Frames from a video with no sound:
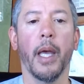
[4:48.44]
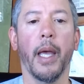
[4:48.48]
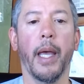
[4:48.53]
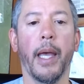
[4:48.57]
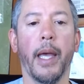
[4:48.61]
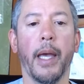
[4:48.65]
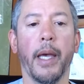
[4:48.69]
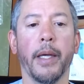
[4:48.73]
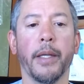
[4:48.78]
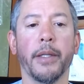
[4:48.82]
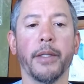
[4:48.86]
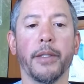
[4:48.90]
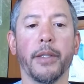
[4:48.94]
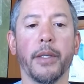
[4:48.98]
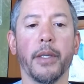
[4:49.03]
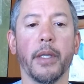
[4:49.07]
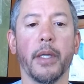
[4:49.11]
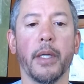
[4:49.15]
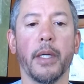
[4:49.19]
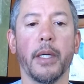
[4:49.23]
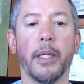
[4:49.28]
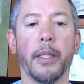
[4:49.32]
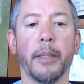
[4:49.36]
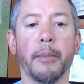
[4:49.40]
And
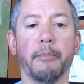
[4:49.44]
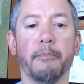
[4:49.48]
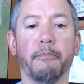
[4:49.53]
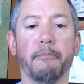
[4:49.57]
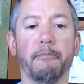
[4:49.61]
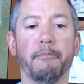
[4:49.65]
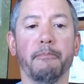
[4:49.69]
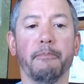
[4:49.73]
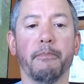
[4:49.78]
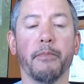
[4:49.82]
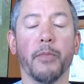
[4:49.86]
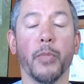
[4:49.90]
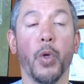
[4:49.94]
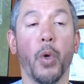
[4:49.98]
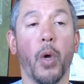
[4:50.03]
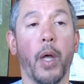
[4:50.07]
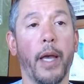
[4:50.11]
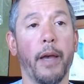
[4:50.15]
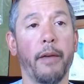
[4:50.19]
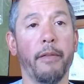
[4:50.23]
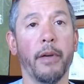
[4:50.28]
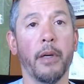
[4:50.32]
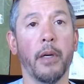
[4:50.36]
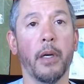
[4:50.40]
you'll
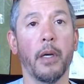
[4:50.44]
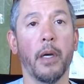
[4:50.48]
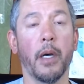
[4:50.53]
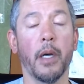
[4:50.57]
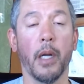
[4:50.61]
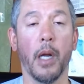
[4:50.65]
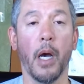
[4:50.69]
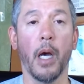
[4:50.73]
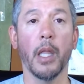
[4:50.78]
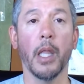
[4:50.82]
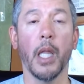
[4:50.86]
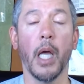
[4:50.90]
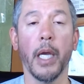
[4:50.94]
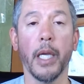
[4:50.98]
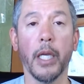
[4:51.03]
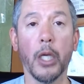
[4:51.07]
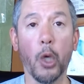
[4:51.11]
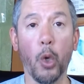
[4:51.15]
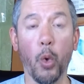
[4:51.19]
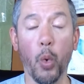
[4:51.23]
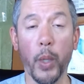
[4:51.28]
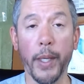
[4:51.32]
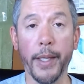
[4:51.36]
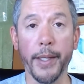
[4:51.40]
have an online
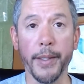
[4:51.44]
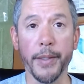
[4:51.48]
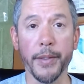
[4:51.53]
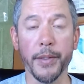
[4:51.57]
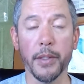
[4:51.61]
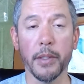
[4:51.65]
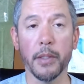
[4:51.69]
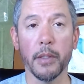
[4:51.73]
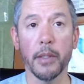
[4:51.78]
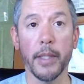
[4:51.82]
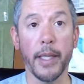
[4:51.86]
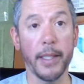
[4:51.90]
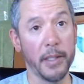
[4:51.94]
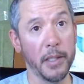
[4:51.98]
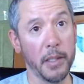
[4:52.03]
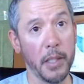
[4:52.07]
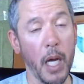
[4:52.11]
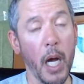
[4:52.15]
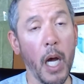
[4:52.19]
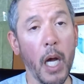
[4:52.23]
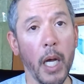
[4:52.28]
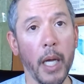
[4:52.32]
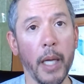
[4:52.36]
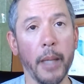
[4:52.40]
quiz that's
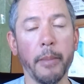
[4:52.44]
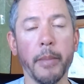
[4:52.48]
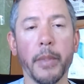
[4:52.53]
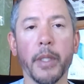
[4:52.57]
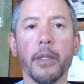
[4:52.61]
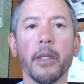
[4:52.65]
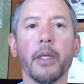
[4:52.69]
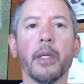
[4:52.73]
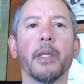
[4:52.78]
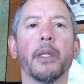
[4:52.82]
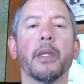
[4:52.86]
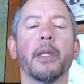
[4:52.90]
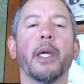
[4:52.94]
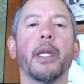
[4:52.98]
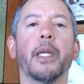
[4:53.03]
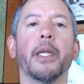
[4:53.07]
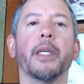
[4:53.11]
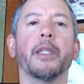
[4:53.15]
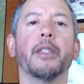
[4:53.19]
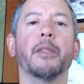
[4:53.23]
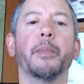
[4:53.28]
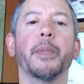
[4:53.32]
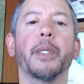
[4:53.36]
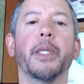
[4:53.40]
timed that
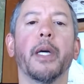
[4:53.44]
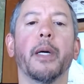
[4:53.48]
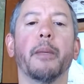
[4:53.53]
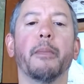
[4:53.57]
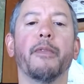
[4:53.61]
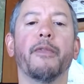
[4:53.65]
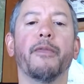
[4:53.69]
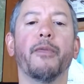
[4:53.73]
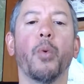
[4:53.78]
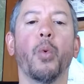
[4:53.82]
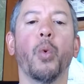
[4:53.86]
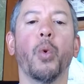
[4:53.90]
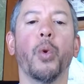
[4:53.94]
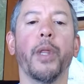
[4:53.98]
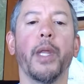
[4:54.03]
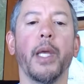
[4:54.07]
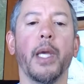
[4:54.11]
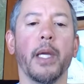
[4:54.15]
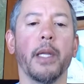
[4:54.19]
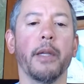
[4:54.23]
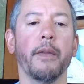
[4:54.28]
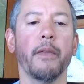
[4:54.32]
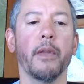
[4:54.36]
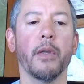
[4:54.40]
needs to be done before the
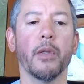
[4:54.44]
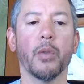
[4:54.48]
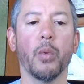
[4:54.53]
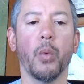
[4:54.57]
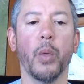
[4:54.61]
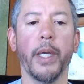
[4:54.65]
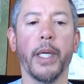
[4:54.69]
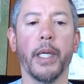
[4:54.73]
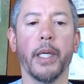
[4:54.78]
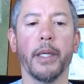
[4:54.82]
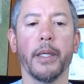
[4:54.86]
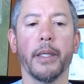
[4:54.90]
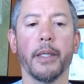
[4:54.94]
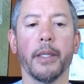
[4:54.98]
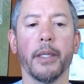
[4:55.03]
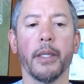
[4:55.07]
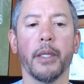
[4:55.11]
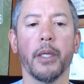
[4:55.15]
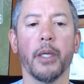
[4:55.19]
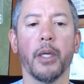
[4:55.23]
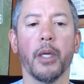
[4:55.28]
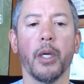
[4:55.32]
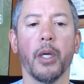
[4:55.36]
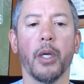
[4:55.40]
end of this week.
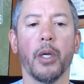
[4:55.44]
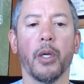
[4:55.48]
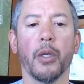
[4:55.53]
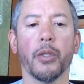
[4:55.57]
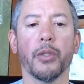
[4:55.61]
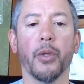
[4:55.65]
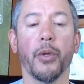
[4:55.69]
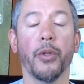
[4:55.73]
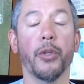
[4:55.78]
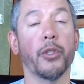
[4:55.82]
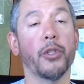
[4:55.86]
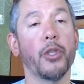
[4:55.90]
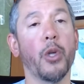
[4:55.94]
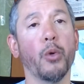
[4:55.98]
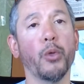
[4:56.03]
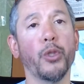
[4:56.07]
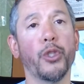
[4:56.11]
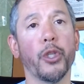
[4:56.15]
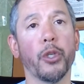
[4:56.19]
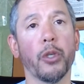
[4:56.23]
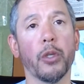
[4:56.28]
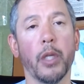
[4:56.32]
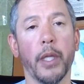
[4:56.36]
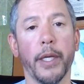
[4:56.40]
So there's no
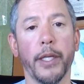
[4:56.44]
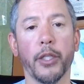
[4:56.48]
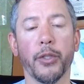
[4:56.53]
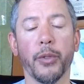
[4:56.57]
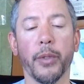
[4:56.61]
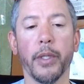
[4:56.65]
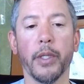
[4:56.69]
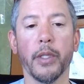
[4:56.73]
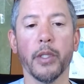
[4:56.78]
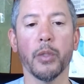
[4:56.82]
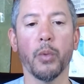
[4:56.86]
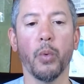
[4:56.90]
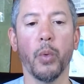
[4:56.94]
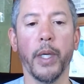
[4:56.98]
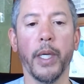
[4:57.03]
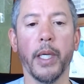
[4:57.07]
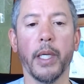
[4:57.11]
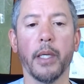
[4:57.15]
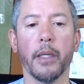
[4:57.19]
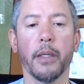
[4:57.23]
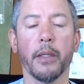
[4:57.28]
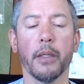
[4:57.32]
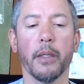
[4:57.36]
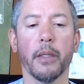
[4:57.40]
journal entry this
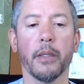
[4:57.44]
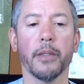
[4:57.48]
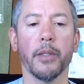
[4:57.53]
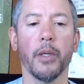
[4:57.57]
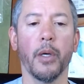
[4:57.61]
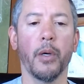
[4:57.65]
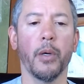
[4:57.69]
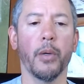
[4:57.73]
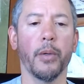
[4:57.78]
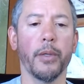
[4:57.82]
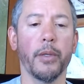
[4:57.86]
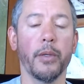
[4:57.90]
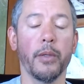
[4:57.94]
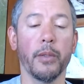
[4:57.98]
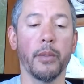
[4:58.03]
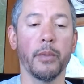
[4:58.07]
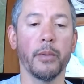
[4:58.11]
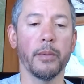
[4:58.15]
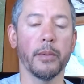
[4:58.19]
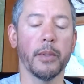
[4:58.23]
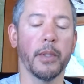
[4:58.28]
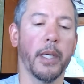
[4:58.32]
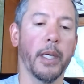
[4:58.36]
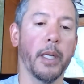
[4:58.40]
week, so
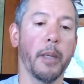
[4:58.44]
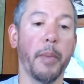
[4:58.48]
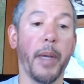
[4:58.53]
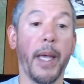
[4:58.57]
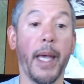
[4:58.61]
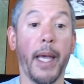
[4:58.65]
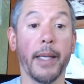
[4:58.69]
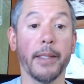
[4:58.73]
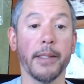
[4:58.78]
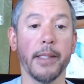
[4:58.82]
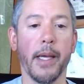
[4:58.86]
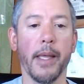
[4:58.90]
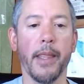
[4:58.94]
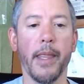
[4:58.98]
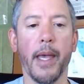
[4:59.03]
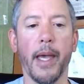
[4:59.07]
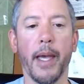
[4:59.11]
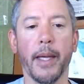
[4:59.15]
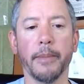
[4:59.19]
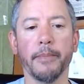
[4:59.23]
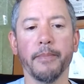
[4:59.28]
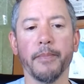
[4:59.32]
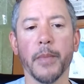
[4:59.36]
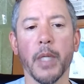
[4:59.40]
you'll get a pass on that.